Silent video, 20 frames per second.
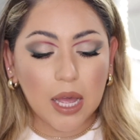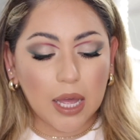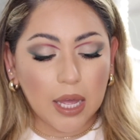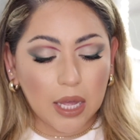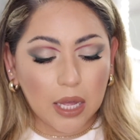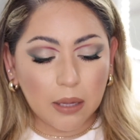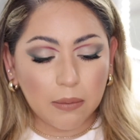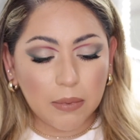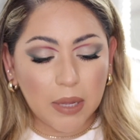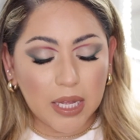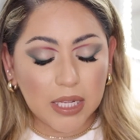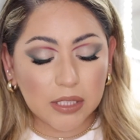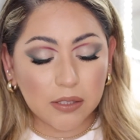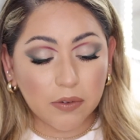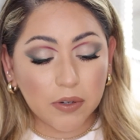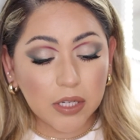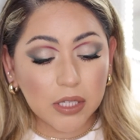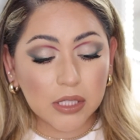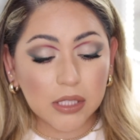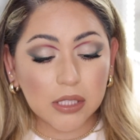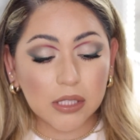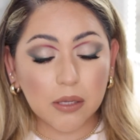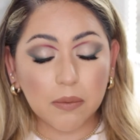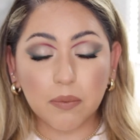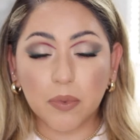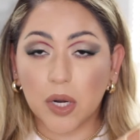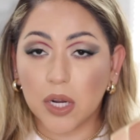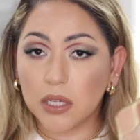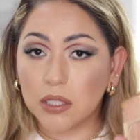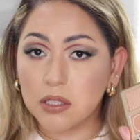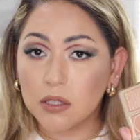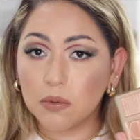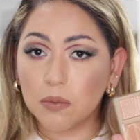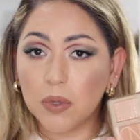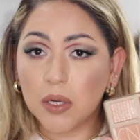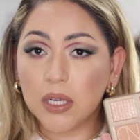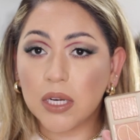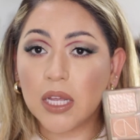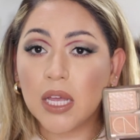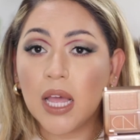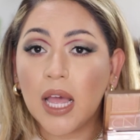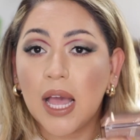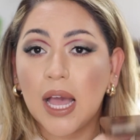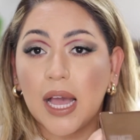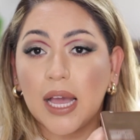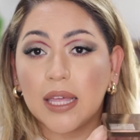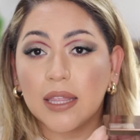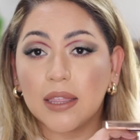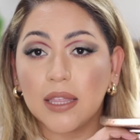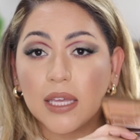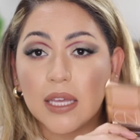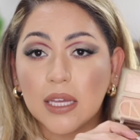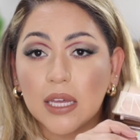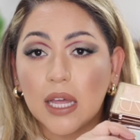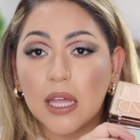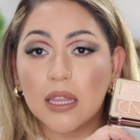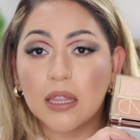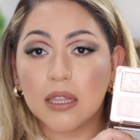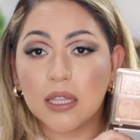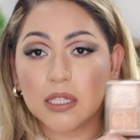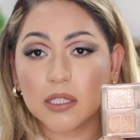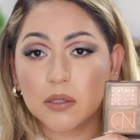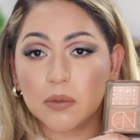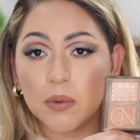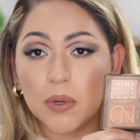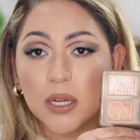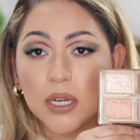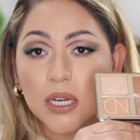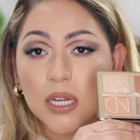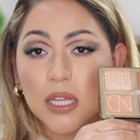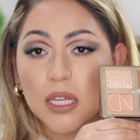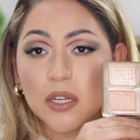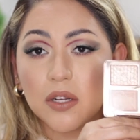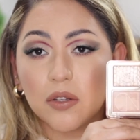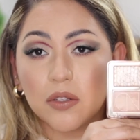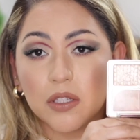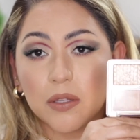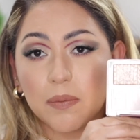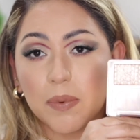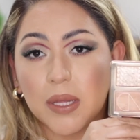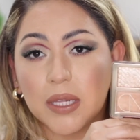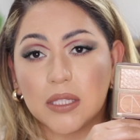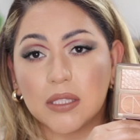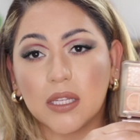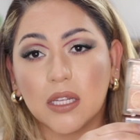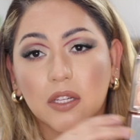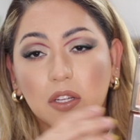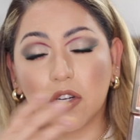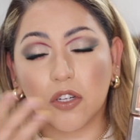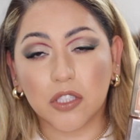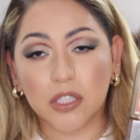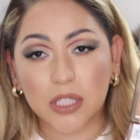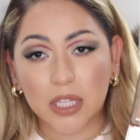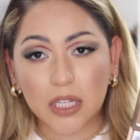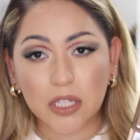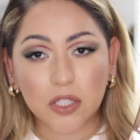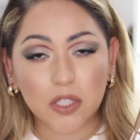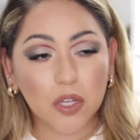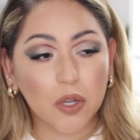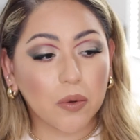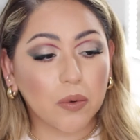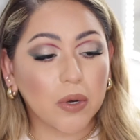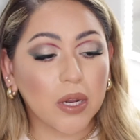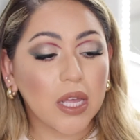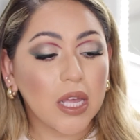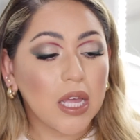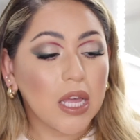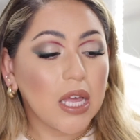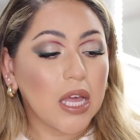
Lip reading: As far as the bronze one, I think this one, it all depends on your skin tone.